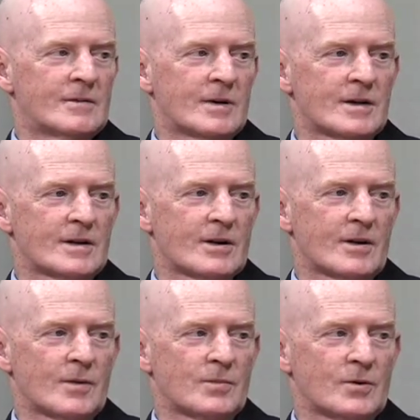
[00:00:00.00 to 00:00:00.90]
where they're
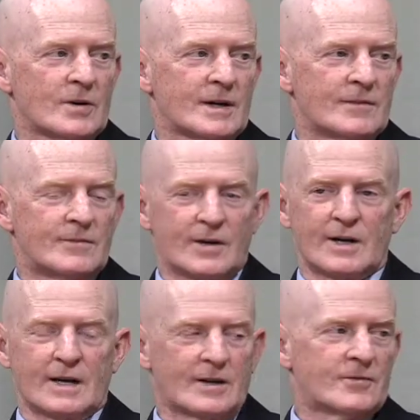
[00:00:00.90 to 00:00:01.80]
employed
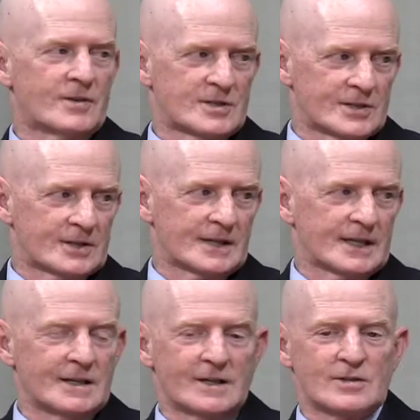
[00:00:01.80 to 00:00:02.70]
very inefficiently,